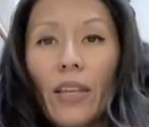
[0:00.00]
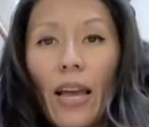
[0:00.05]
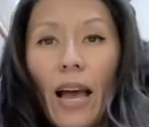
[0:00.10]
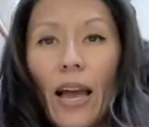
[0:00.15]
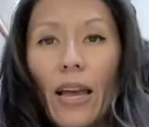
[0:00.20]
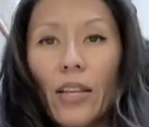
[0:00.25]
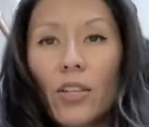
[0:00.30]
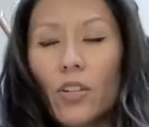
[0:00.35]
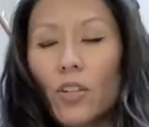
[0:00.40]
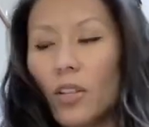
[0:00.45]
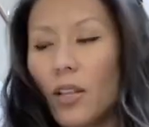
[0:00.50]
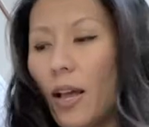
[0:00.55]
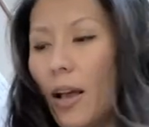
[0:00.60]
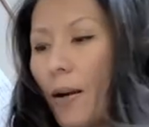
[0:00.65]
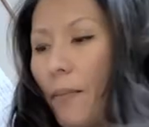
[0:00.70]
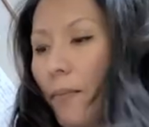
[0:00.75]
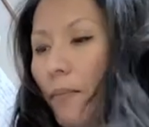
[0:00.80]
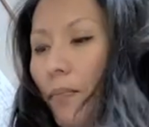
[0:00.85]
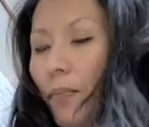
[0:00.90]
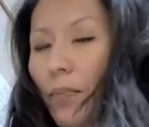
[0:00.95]
cat in your
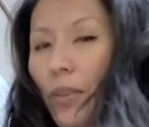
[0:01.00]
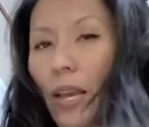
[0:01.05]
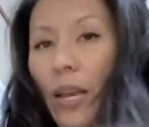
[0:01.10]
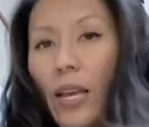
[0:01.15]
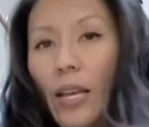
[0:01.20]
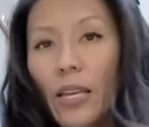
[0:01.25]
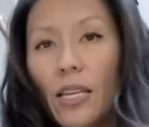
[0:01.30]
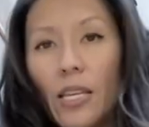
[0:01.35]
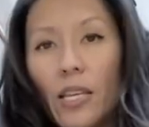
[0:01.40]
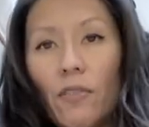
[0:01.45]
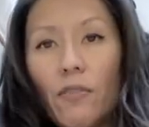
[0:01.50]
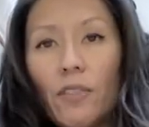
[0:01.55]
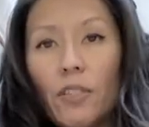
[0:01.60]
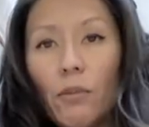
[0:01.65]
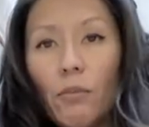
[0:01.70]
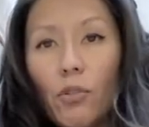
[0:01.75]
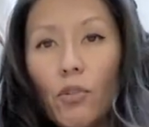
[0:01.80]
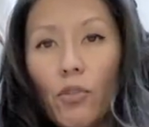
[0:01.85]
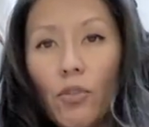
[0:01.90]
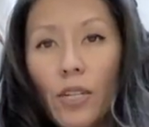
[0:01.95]
lap, give
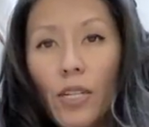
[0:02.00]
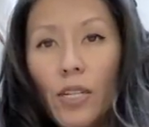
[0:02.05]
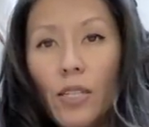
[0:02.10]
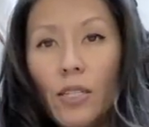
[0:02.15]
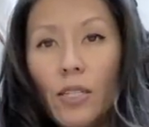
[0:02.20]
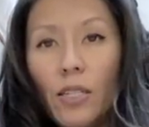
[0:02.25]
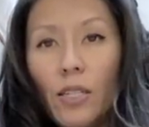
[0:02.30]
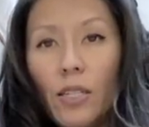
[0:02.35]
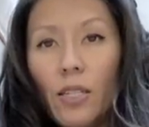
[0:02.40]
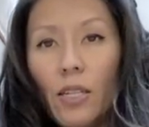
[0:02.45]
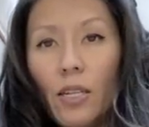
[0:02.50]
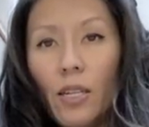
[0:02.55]
some treats,